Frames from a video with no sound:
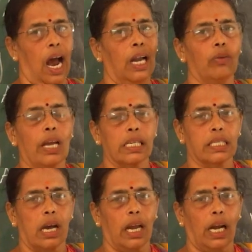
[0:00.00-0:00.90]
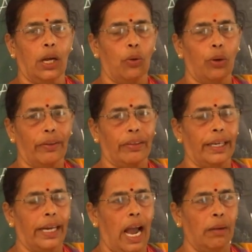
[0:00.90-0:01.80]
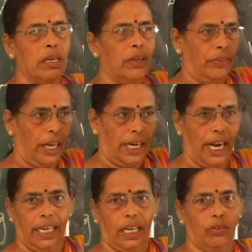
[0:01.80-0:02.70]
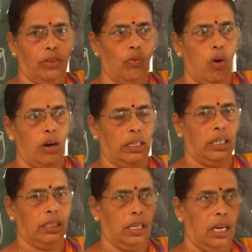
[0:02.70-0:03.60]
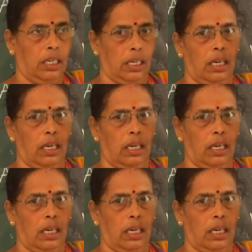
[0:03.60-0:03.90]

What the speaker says: alluvial soil during the time, the running of the water, that